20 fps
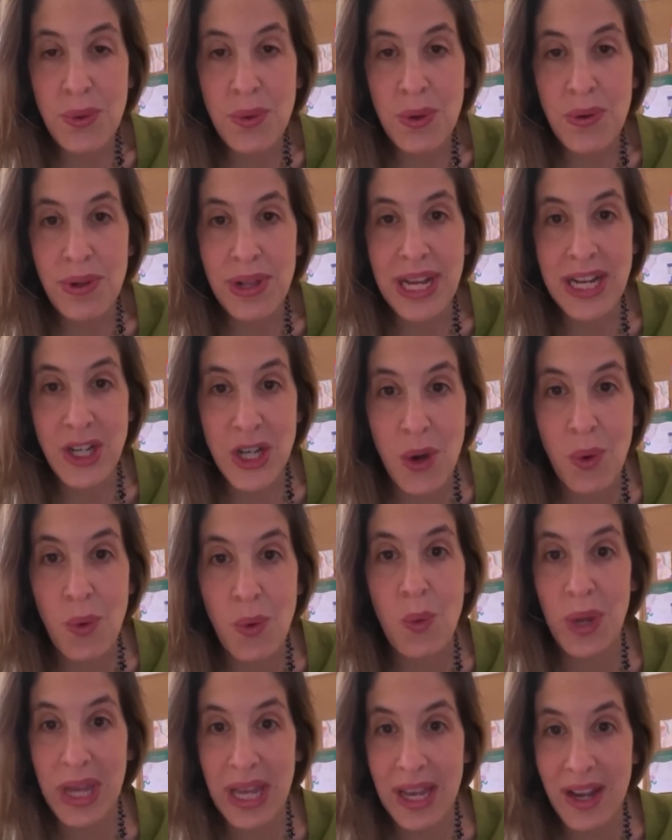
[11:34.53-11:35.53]
We were like, no,
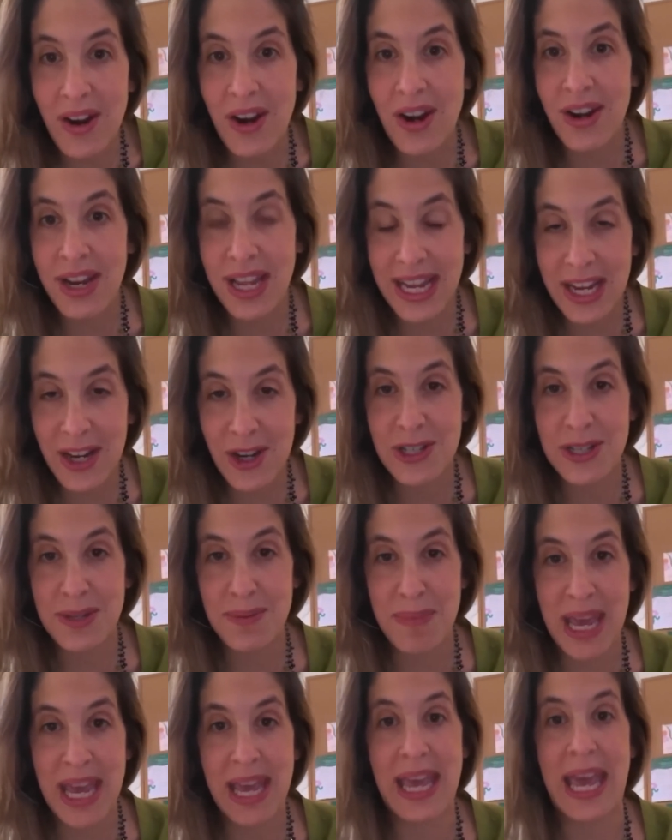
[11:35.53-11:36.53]
we are here
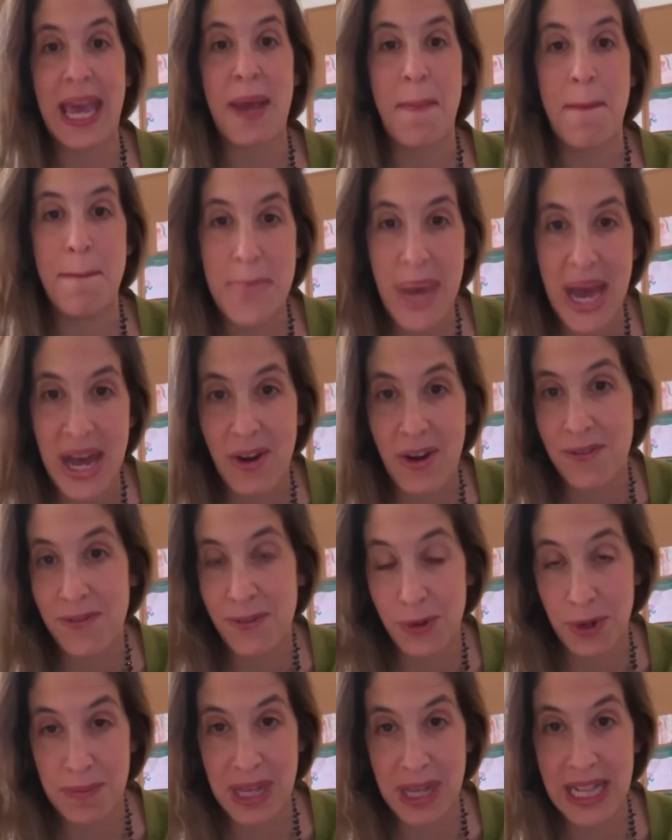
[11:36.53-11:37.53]
to make a better
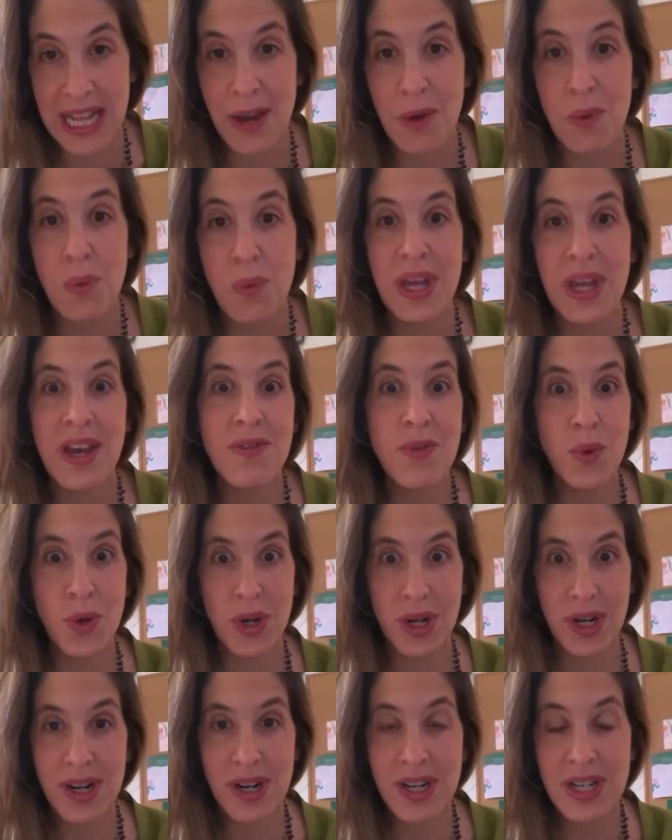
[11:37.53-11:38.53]
formula. We have
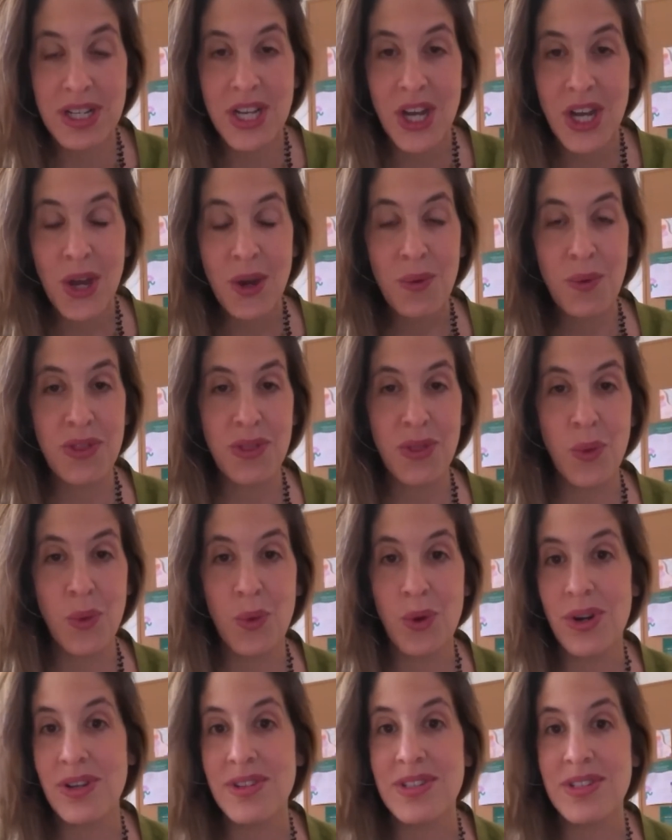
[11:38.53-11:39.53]
worked with the
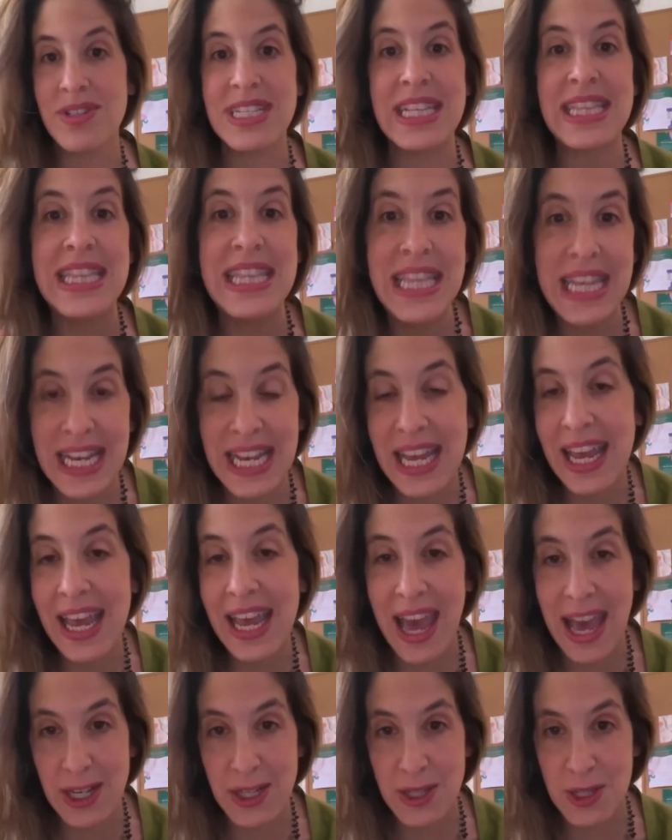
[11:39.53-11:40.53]
world's leading
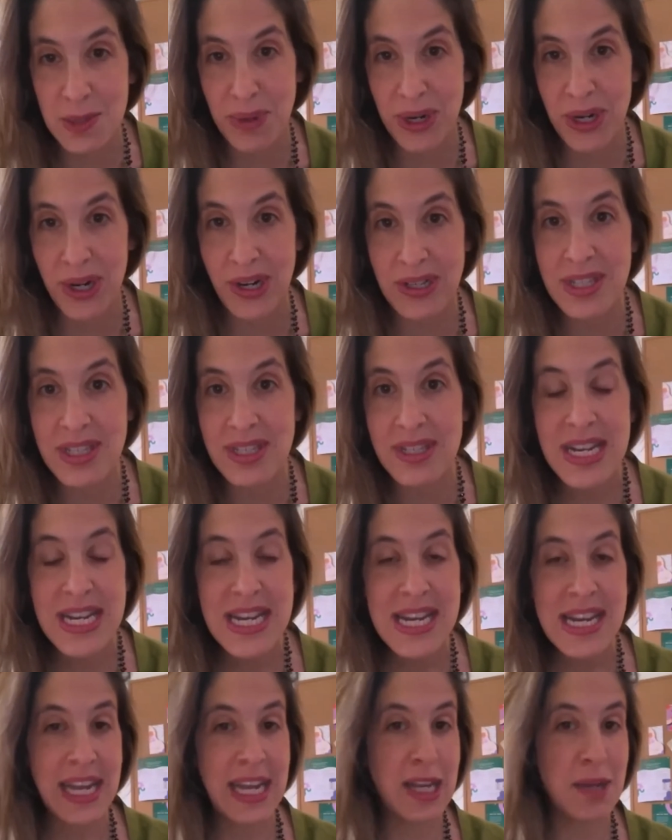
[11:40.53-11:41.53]
experts
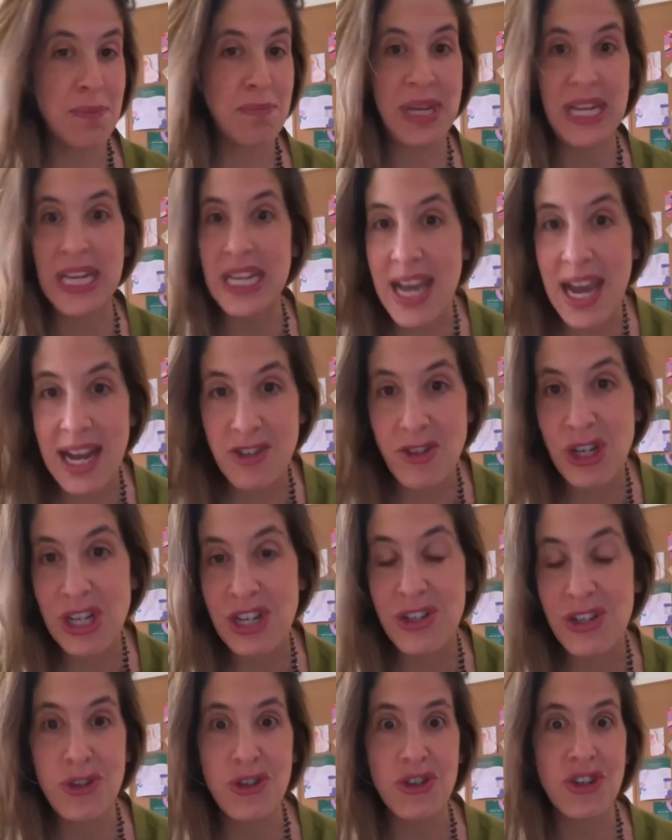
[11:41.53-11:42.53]
in pediatric
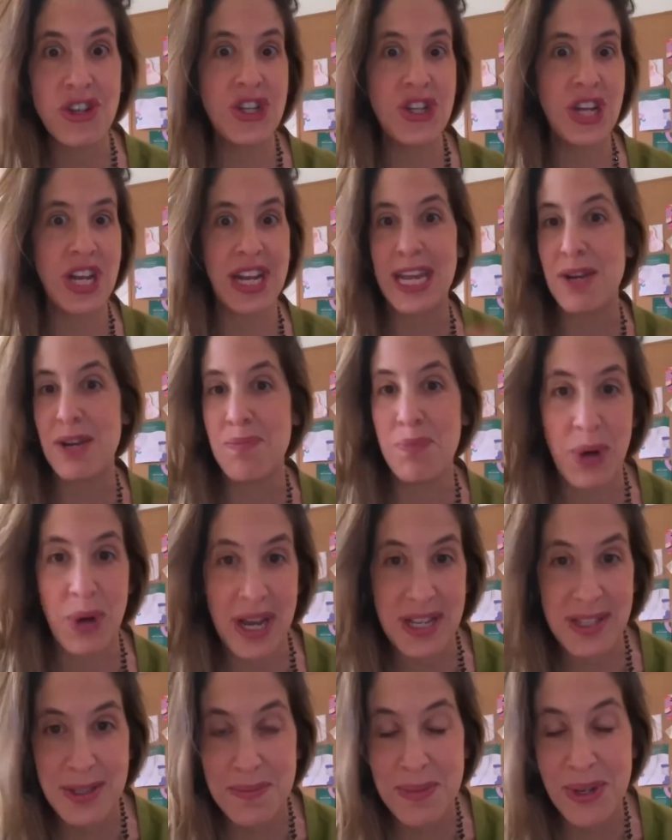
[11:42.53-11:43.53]
nutrition, in
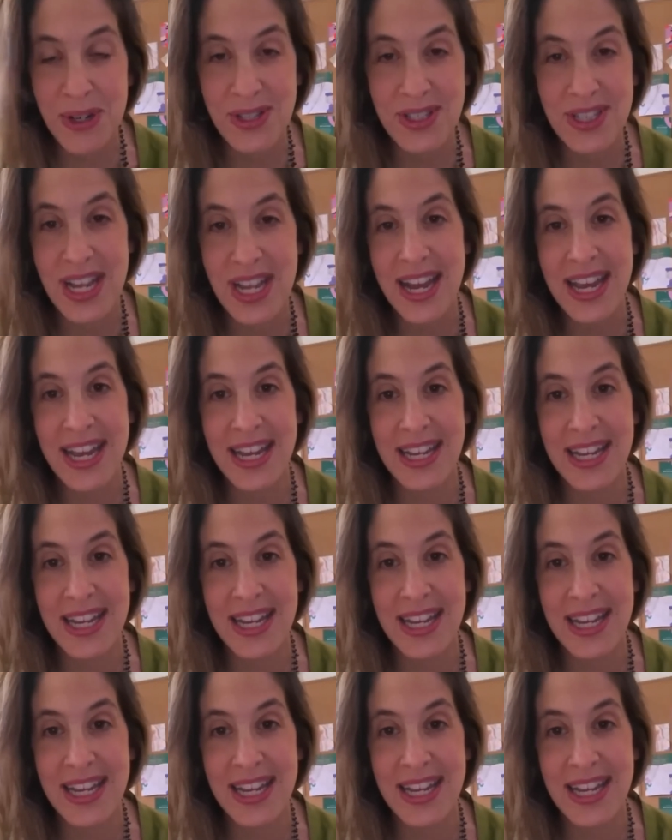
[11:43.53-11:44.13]
breast milk science.